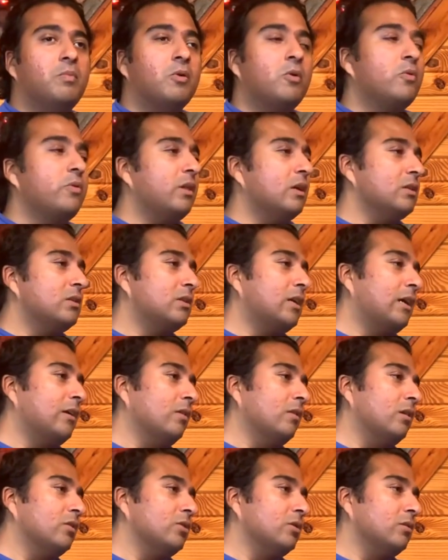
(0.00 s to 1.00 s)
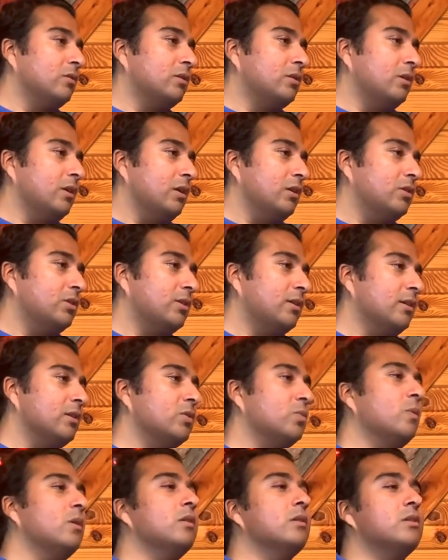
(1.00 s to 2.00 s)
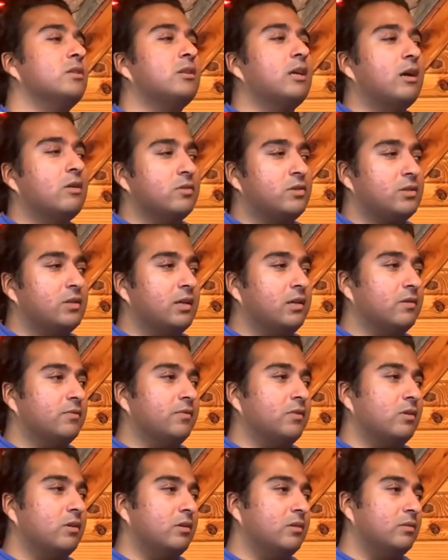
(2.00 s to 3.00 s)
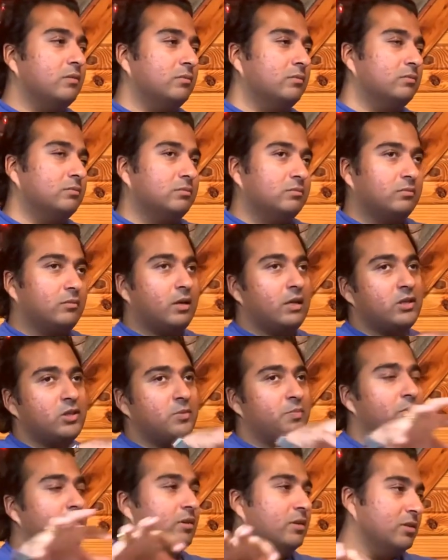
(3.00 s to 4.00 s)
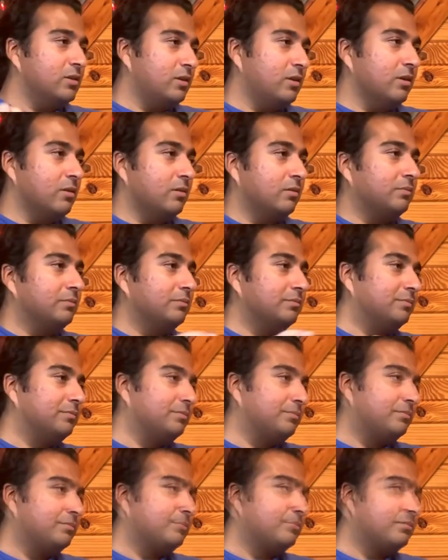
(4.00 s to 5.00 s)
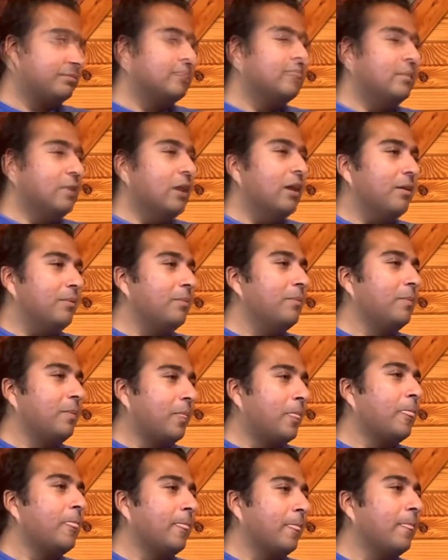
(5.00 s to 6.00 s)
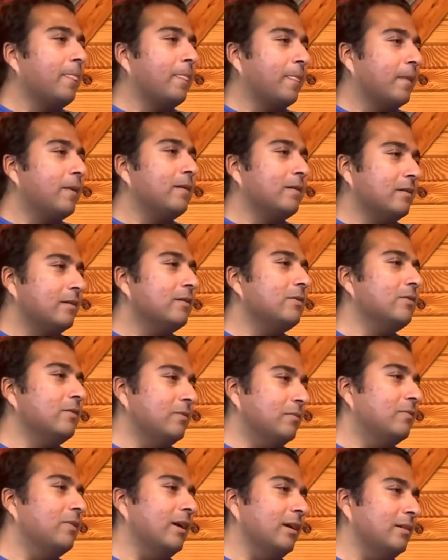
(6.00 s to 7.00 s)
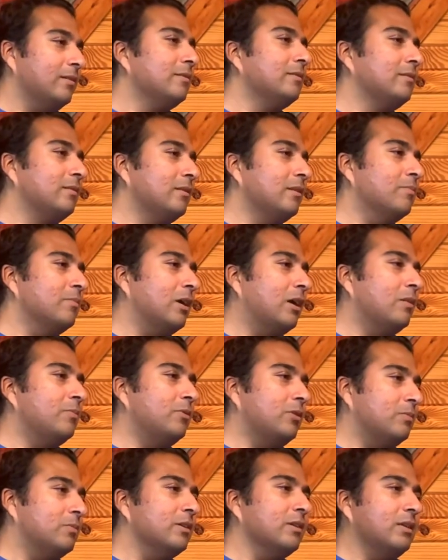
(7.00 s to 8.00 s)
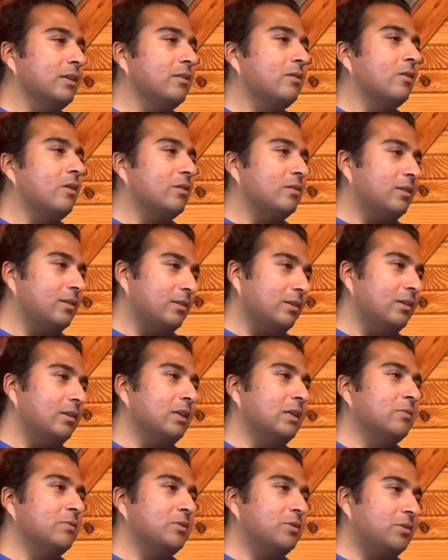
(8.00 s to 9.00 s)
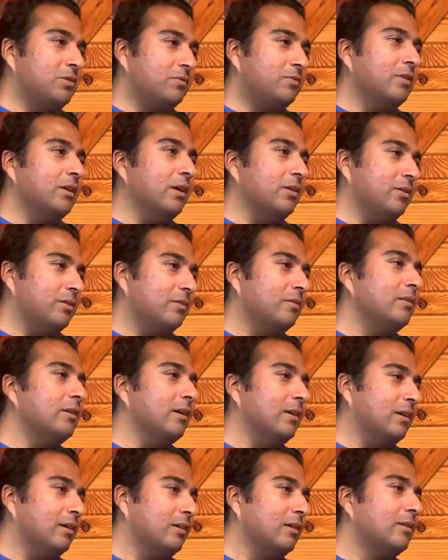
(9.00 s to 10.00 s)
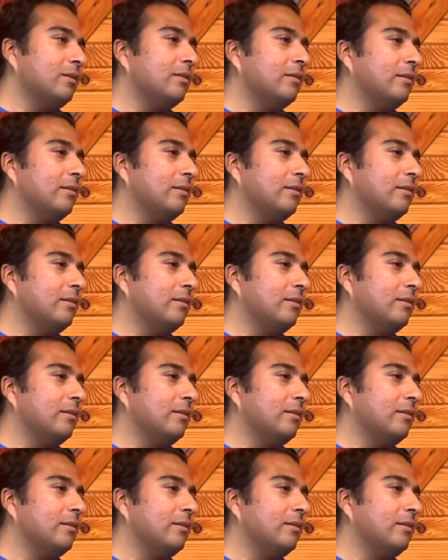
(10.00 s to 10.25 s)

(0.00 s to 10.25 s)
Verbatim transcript: both as psychological states as well as outside of our experience here. Yeah, right. The Mahabrahma, he thought that he was the creator. Yeah.